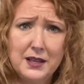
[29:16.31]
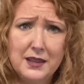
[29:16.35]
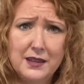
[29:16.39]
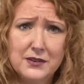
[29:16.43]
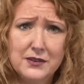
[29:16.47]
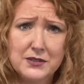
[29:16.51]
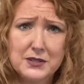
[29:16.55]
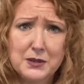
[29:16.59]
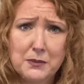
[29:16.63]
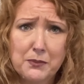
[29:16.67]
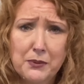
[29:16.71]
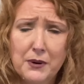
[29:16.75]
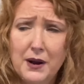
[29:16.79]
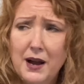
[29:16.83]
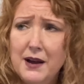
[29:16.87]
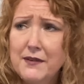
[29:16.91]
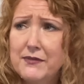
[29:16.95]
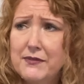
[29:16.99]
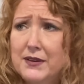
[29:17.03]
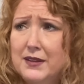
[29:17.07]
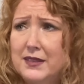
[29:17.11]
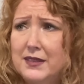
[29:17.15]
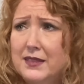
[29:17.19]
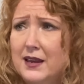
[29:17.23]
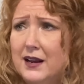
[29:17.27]
there's a
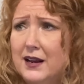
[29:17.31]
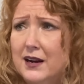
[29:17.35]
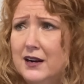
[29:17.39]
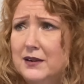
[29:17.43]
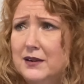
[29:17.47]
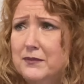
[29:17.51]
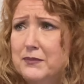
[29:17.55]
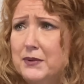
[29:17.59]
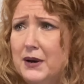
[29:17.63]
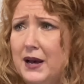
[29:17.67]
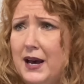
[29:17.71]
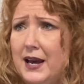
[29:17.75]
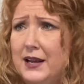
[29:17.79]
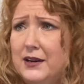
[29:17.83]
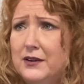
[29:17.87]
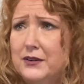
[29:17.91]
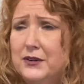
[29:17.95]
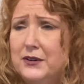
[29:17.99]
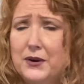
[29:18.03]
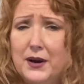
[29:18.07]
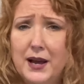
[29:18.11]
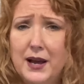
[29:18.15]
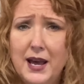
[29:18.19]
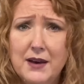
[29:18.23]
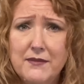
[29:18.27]
profit there. But I don't
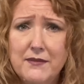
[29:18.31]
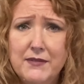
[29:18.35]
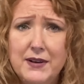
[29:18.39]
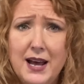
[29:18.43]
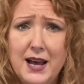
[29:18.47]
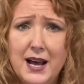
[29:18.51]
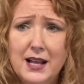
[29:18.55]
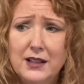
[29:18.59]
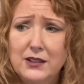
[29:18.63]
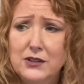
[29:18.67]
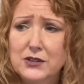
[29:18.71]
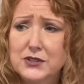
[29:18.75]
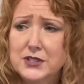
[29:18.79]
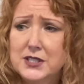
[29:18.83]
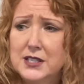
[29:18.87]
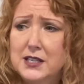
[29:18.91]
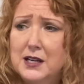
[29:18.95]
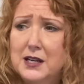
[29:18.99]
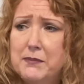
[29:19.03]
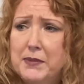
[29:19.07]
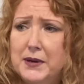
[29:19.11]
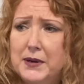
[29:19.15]
know. I have not looked it up.